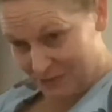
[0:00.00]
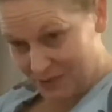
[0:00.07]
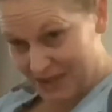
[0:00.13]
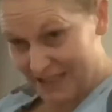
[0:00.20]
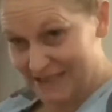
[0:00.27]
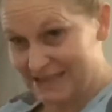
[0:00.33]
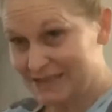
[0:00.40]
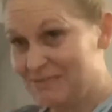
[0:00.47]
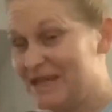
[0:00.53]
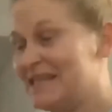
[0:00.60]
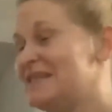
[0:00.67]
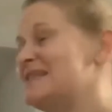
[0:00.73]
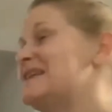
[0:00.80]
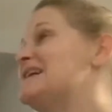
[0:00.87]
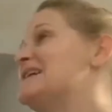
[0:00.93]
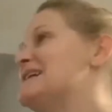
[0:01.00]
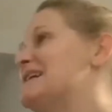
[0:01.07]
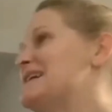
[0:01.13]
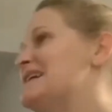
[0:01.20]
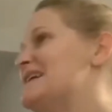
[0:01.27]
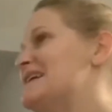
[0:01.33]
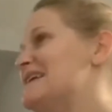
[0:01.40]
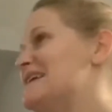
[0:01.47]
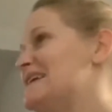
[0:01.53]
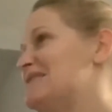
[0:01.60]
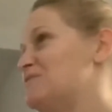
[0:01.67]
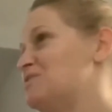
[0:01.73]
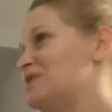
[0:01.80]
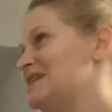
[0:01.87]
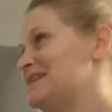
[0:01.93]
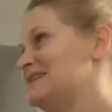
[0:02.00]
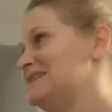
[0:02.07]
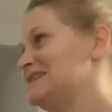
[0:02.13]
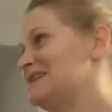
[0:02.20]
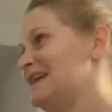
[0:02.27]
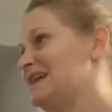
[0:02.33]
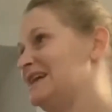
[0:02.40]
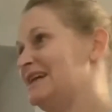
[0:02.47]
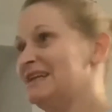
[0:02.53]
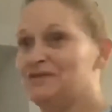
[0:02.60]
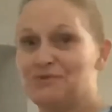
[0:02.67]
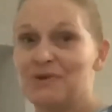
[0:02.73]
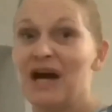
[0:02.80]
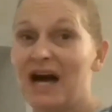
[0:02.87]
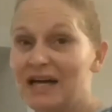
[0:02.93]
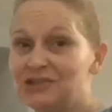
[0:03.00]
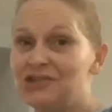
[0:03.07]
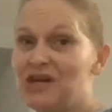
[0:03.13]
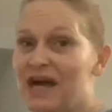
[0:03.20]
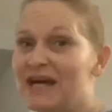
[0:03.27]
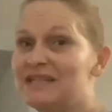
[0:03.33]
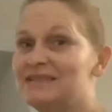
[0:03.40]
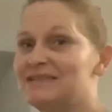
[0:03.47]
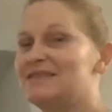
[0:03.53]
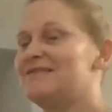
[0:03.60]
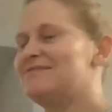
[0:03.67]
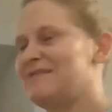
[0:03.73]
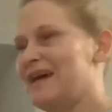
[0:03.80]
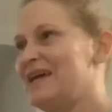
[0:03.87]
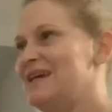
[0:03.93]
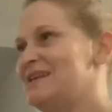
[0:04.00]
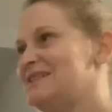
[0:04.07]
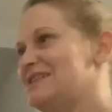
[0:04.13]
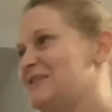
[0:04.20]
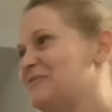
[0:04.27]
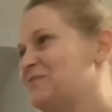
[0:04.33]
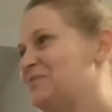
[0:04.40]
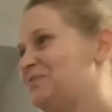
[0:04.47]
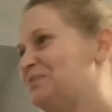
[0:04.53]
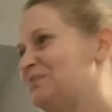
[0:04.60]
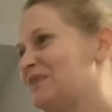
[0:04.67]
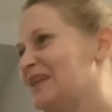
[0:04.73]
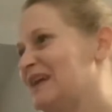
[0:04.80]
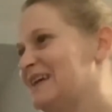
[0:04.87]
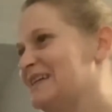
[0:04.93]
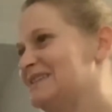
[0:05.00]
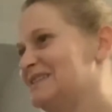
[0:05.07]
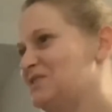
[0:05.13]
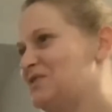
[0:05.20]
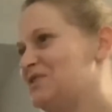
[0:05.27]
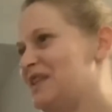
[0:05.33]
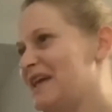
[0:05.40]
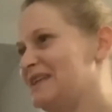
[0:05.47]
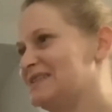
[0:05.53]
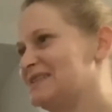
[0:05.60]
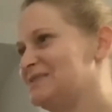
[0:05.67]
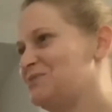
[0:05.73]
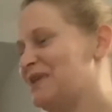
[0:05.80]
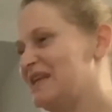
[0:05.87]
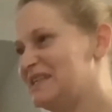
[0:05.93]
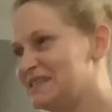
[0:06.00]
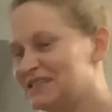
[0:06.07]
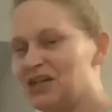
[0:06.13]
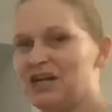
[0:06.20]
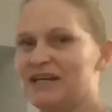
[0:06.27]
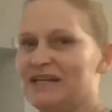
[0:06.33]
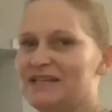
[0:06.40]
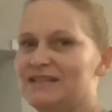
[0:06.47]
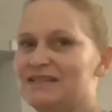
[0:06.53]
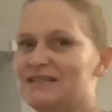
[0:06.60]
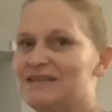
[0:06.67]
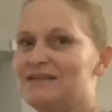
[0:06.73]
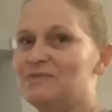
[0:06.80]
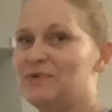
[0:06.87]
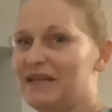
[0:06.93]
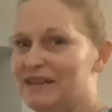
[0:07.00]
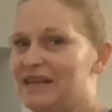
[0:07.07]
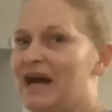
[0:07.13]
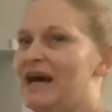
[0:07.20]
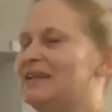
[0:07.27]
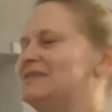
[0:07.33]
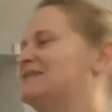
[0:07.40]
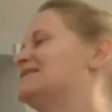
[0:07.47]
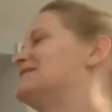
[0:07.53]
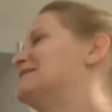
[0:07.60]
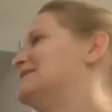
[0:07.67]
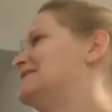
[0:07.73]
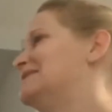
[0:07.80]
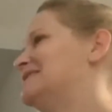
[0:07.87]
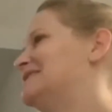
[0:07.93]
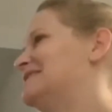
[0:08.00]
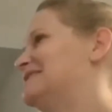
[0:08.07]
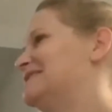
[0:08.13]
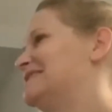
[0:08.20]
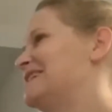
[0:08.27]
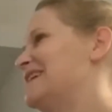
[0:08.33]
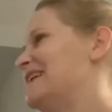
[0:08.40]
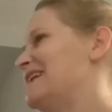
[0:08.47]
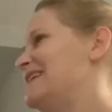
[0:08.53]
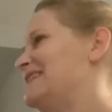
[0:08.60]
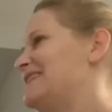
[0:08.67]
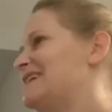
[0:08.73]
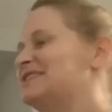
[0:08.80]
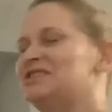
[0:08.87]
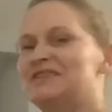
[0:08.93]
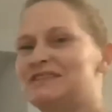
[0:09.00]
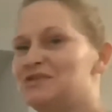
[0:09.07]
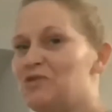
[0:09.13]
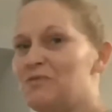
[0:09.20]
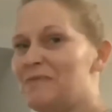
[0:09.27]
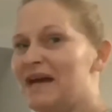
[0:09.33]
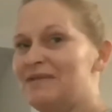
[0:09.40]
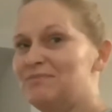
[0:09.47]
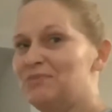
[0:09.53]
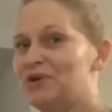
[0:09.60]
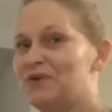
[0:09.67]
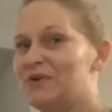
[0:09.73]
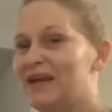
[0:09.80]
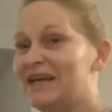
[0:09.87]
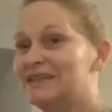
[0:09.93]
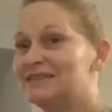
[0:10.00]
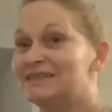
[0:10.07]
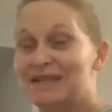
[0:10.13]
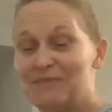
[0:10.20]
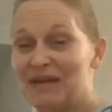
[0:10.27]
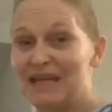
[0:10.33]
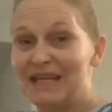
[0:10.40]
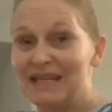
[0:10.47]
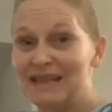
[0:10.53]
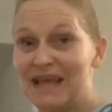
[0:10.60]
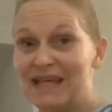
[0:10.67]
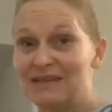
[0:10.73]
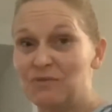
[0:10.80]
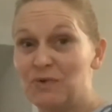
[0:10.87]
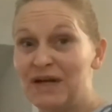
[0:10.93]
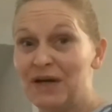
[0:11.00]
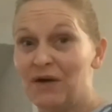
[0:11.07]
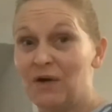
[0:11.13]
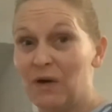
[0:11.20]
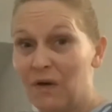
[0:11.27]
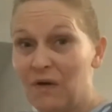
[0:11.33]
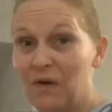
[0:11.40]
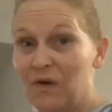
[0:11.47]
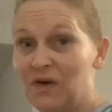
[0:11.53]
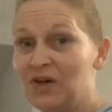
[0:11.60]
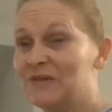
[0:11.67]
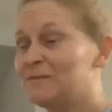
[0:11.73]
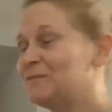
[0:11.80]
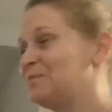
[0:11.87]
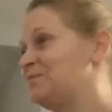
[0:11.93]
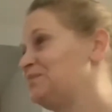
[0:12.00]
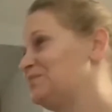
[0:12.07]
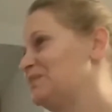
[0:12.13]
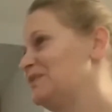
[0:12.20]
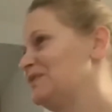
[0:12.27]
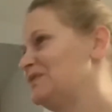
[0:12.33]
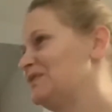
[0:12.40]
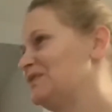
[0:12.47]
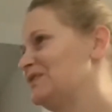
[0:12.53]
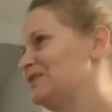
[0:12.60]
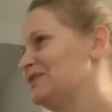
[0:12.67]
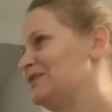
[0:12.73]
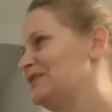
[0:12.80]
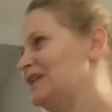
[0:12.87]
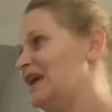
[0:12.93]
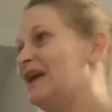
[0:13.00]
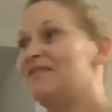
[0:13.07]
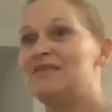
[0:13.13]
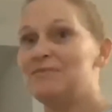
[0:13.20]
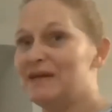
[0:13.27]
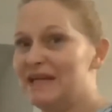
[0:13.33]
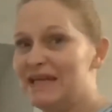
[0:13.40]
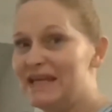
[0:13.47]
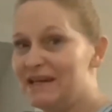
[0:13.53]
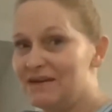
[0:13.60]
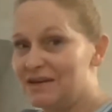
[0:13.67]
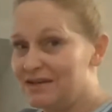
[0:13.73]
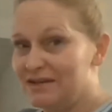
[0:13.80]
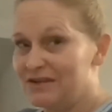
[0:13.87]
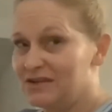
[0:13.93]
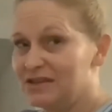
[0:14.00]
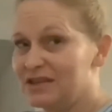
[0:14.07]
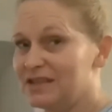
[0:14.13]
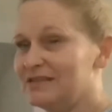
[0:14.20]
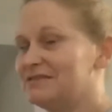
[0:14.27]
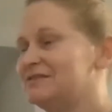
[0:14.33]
Testament, it was a new contract, right? So that's when it started with that. And that's just so mind-blowing to me that we are all, everybody here on earth,